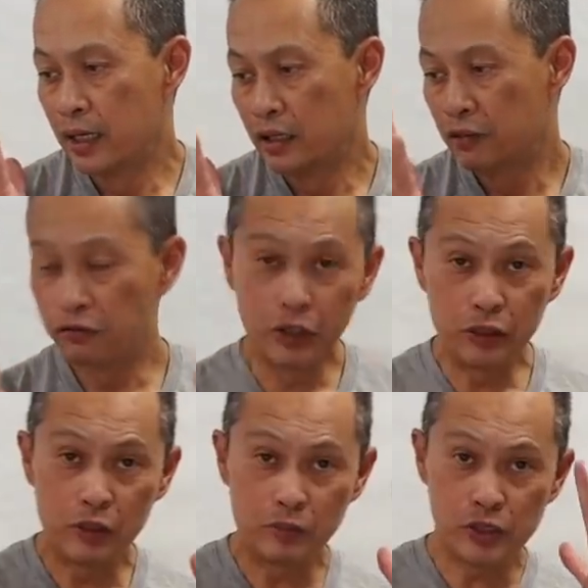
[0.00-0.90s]

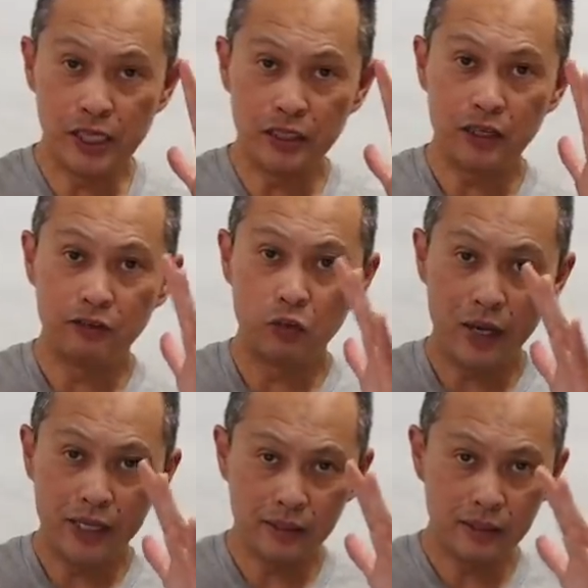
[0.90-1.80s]
forty-one percent of the
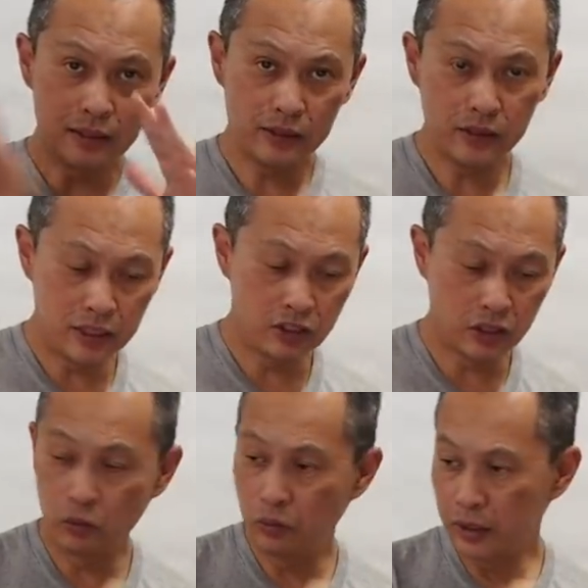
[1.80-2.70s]
weight is on
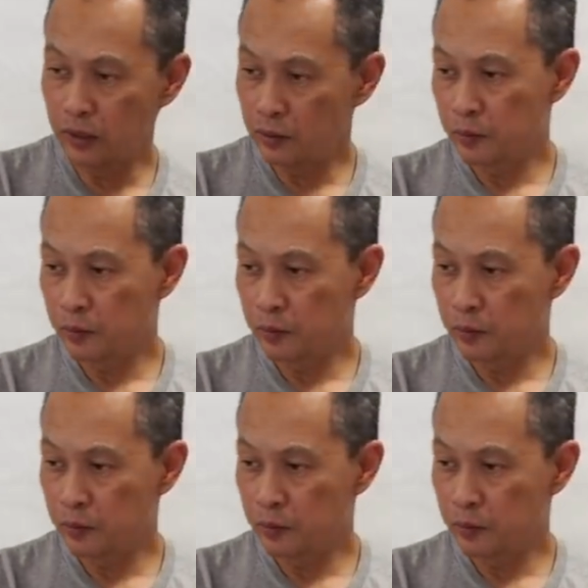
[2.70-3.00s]
the rear